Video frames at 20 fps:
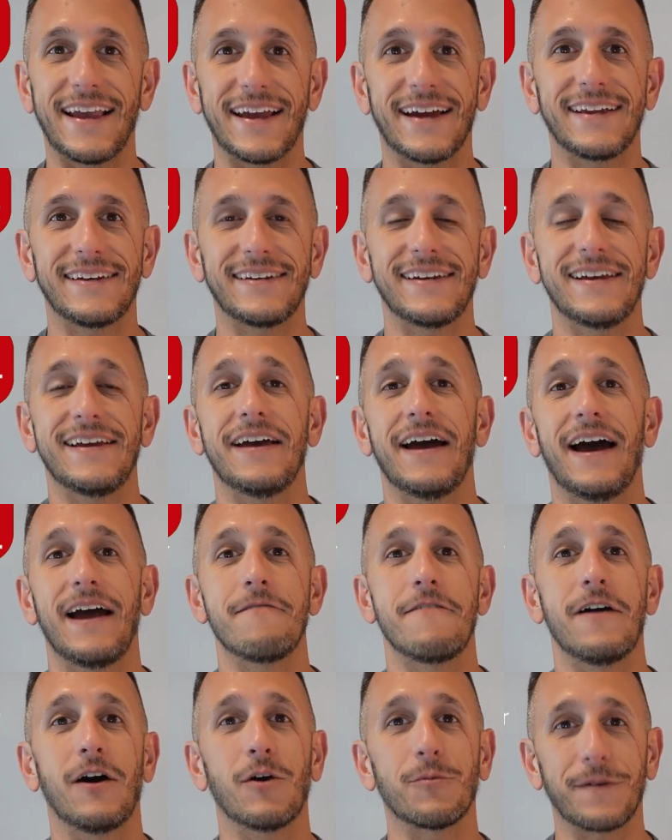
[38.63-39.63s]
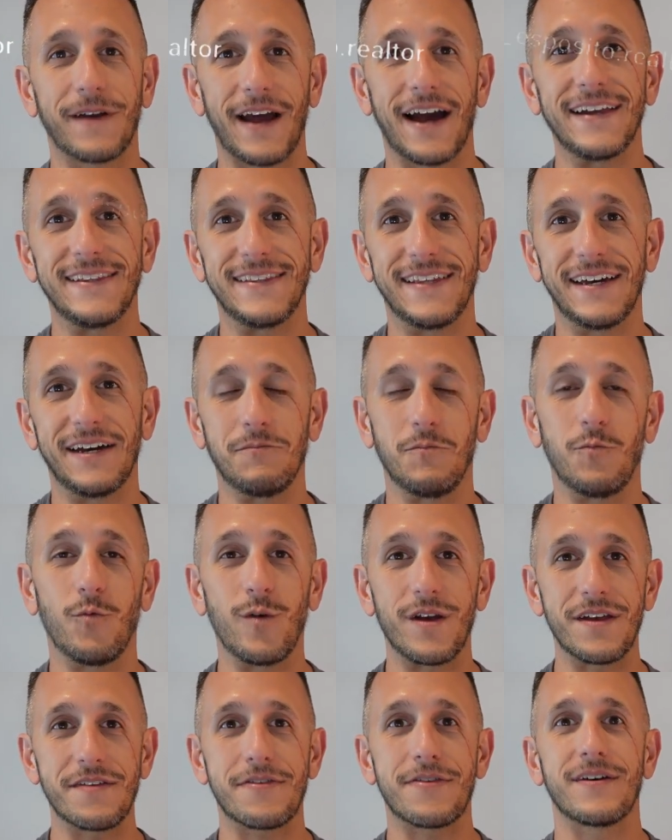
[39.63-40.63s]
and I've helped guide
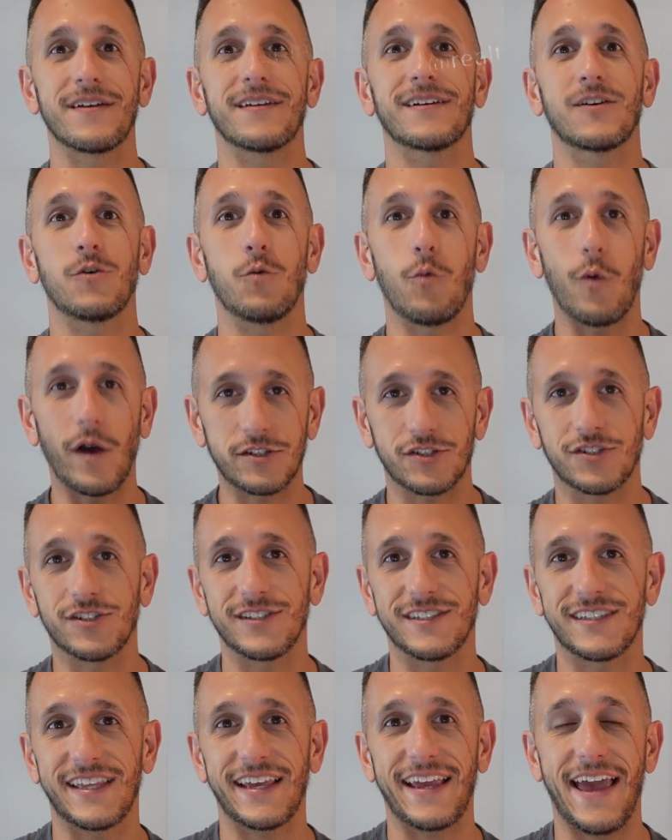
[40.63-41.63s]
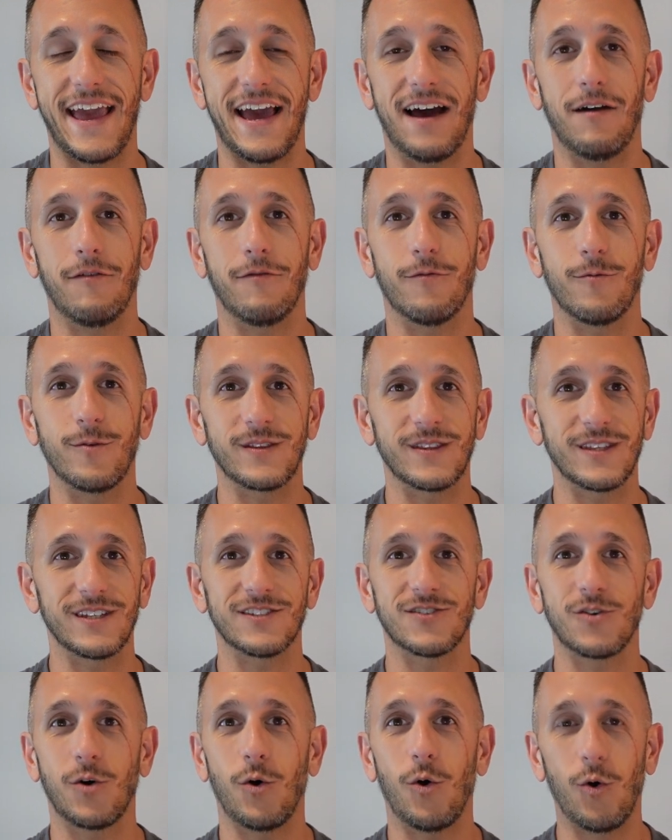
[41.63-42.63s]
them with questions they have with
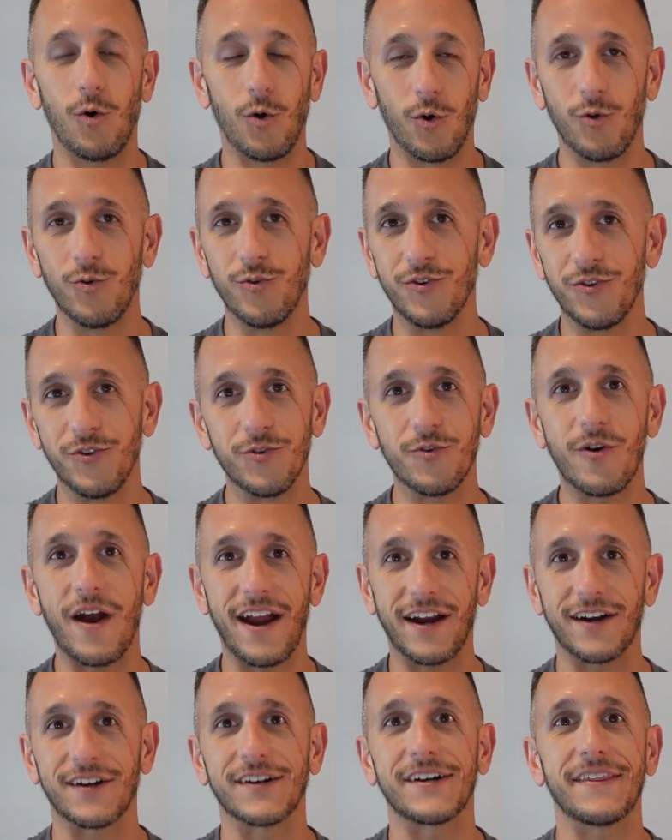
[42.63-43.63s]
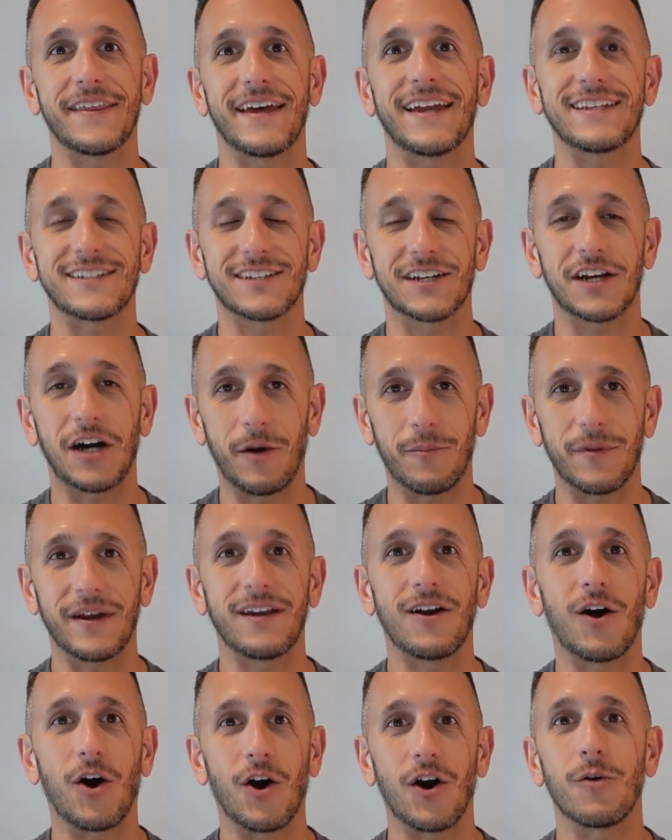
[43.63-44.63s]
this whole new era that is
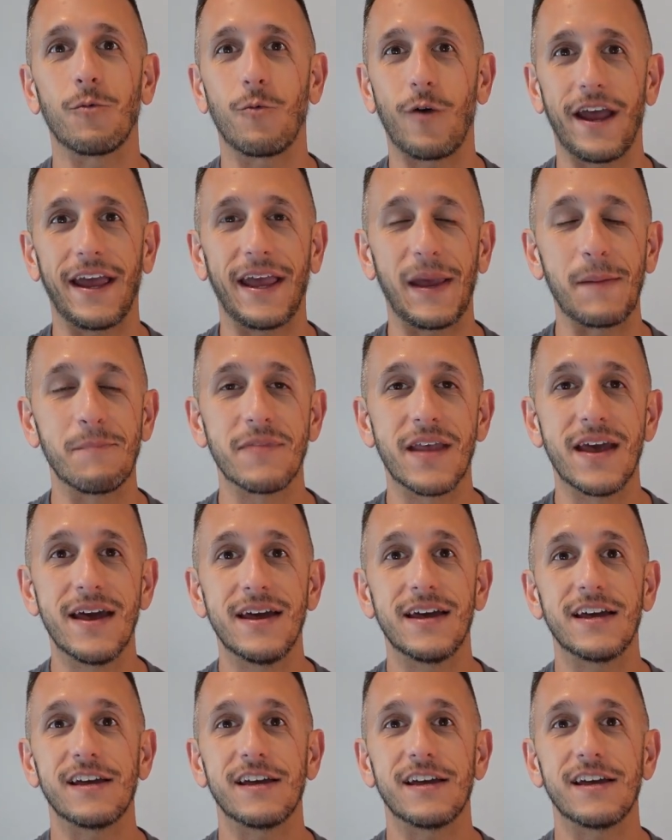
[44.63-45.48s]
coming our way.